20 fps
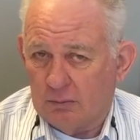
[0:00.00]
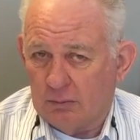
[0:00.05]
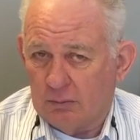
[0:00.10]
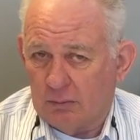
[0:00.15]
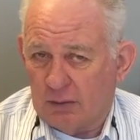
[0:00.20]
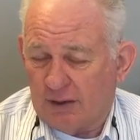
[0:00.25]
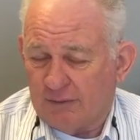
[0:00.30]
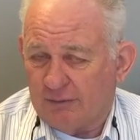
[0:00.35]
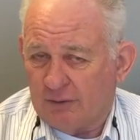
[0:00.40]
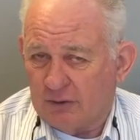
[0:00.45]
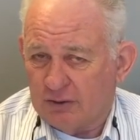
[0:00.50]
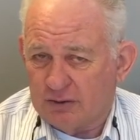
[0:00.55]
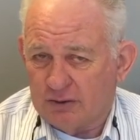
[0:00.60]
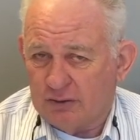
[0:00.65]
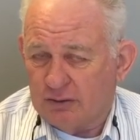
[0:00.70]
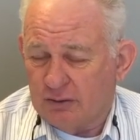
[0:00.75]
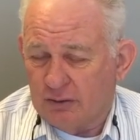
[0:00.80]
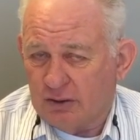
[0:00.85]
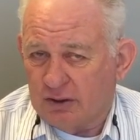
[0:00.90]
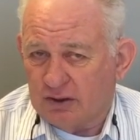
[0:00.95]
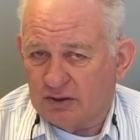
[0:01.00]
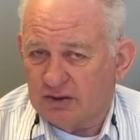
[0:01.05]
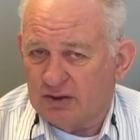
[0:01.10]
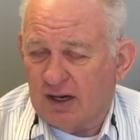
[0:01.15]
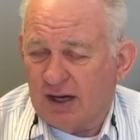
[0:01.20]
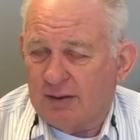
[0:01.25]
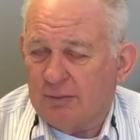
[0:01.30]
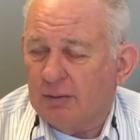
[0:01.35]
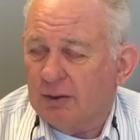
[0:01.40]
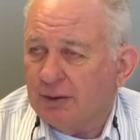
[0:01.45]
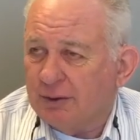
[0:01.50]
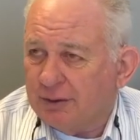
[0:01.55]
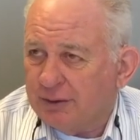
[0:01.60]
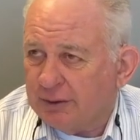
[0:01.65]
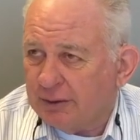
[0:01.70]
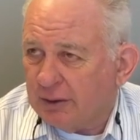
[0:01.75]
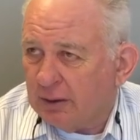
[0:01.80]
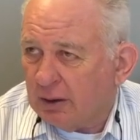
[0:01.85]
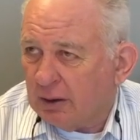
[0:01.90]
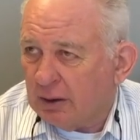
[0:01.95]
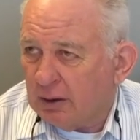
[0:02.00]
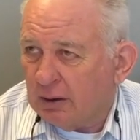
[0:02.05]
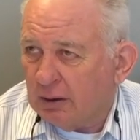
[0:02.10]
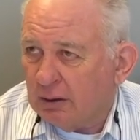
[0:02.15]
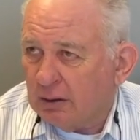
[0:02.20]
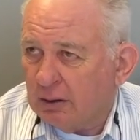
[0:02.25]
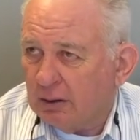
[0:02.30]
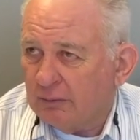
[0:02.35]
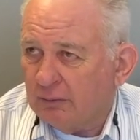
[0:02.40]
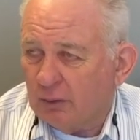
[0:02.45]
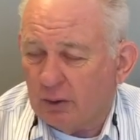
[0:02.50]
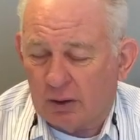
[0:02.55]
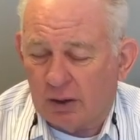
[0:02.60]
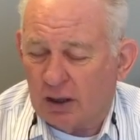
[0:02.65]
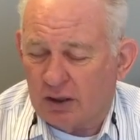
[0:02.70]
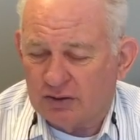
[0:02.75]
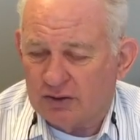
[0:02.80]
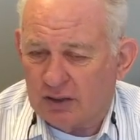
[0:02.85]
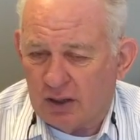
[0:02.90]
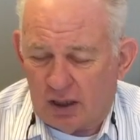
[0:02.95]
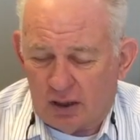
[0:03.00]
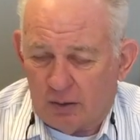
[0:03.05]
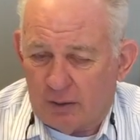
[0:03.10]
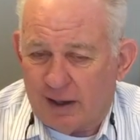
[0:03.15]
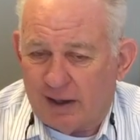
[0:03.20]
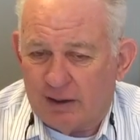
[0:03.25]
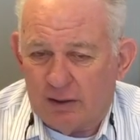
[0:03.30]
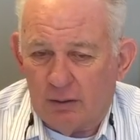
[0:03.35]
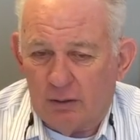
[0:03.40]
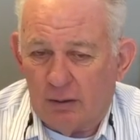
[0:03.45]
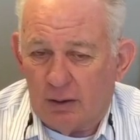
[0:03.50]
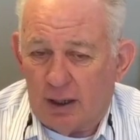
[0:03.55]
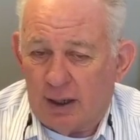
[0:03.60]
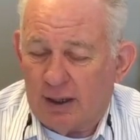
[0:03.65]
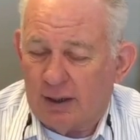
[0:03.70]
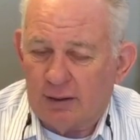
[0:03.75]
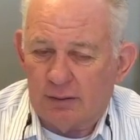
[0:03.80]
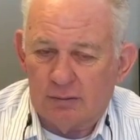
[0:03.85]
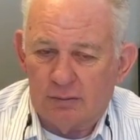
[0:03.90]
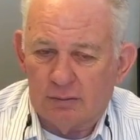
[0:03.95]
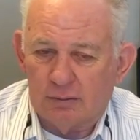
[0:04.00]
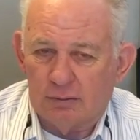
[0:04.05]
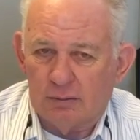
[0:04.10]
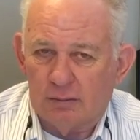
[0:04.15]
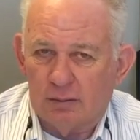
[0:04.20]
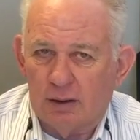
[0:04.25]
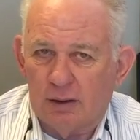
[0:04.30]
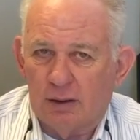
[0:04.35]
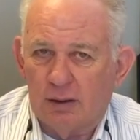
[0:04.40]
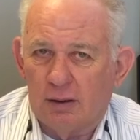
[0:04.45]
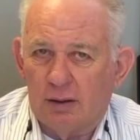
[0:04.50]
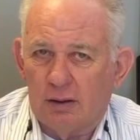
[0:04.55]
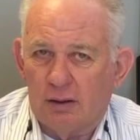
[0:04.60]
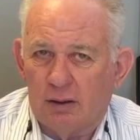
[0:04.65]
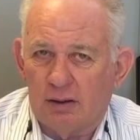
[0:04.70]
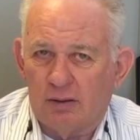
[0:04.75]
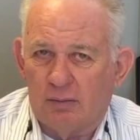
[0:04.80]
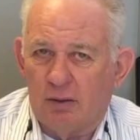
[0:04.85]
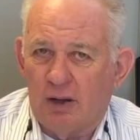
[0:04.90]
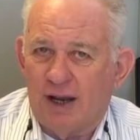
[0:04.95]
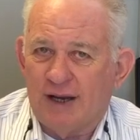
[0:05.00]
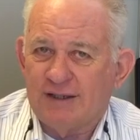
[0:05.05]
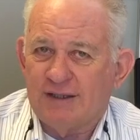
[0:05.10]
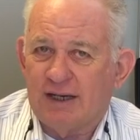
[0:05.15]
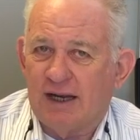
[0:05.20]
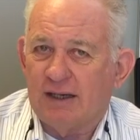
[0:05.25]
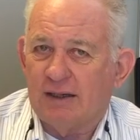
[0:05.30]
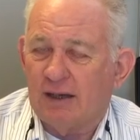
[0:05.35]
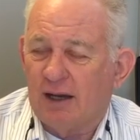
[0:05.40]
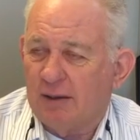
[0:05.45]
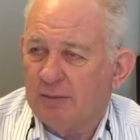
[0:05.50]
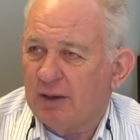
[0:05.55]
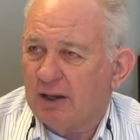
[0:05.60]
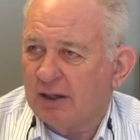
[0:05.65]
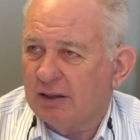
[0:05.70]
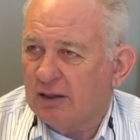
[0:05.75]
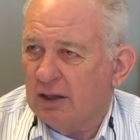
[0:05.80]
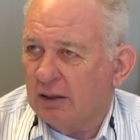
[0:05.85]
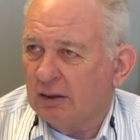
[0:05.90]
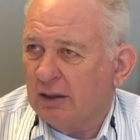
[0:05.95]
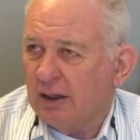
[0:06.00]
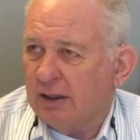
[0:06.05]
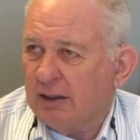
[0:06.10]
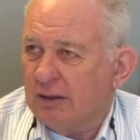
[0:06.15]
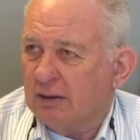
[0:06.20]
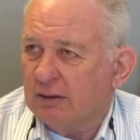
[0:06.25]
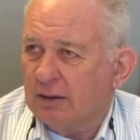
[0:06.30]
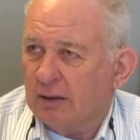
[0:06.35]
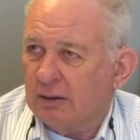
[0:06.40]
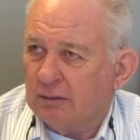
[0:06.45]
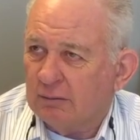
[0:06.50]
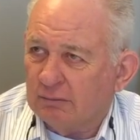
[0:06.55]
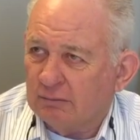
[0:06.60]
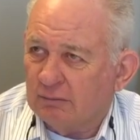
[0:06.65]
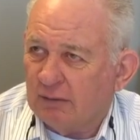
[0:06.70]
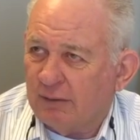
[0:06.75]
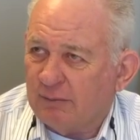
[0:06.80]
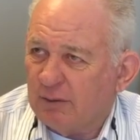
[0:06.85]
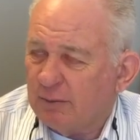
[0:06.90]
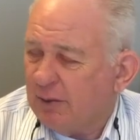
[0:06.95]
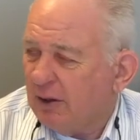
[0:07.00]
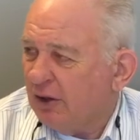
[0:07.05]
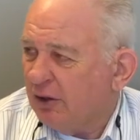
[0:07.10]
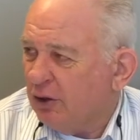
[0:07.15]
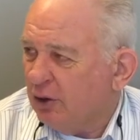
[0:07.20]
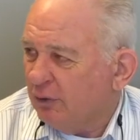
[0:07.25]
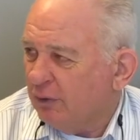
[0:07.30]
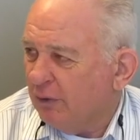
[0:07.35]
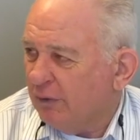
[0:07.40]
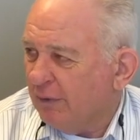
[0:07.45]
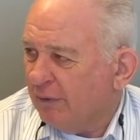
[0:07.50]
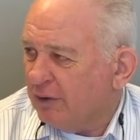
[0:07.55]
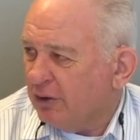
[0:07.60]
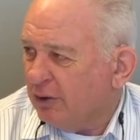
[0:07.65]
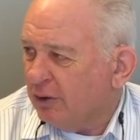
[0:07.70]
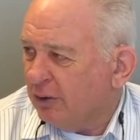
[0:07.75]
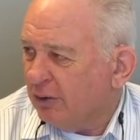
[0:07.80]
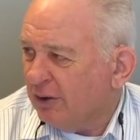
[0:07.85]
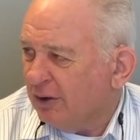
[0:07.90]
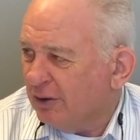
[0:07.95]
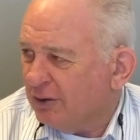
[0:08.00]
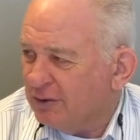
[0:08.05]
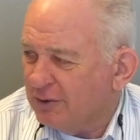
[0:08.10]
My first duty assignment at Fort Carson, Colorado, on a blind date, I met a young lady that I've been married to for 52 years.